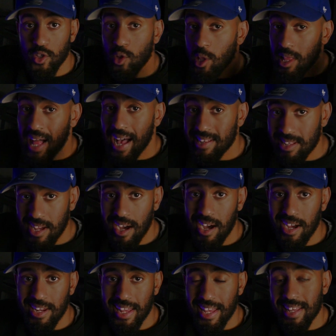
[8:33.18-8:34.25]
So the last
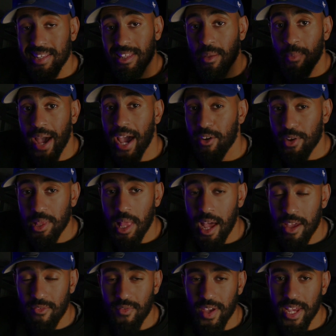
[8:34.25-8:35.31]
con is the battery
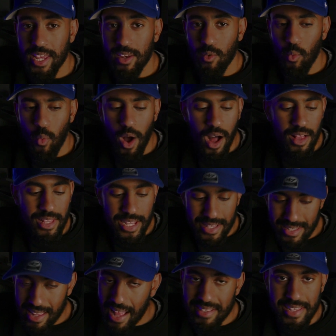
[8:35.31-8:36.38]
life, and while
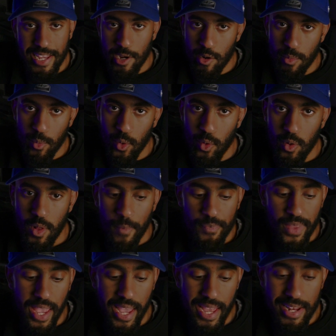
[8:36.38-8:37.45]
it's not terrible,
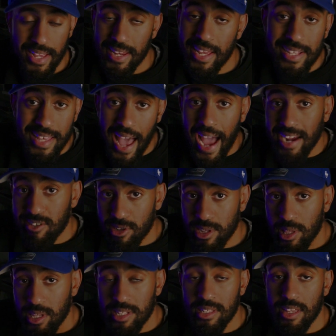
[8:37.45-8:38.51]
and it is actually
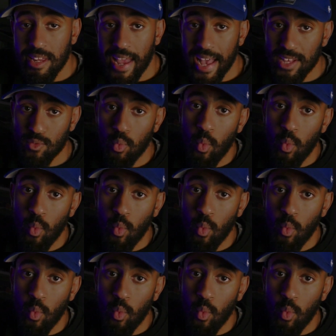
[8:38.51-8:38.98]
listed as